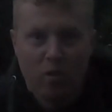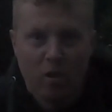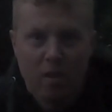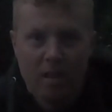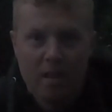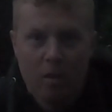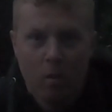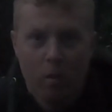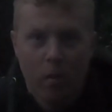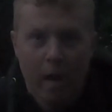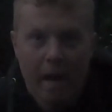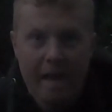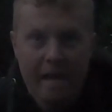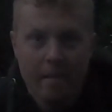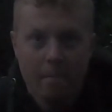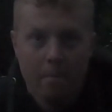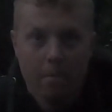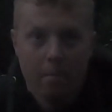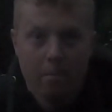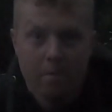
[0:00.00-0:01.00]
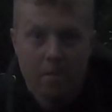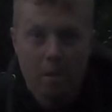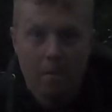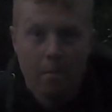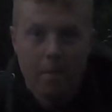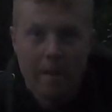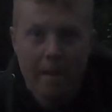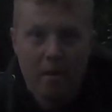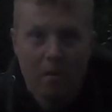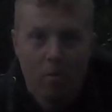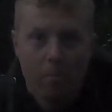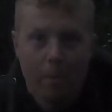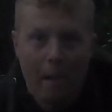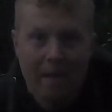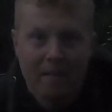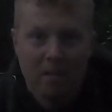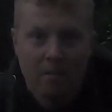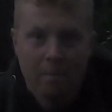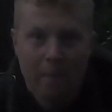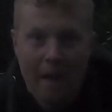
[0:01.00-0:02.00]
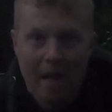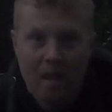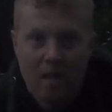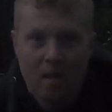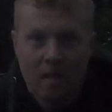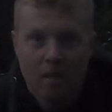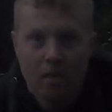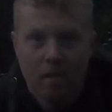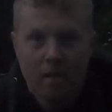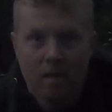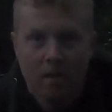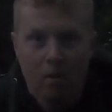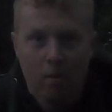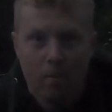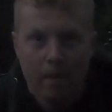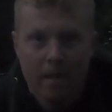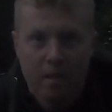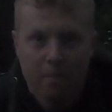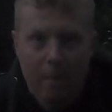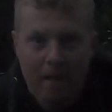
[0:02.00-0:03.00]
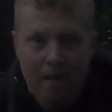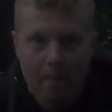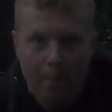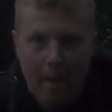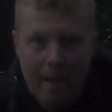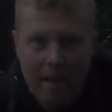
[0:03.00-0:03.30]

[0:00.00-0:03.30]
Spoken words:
on a little 8mm banded pellet, little mesh bag of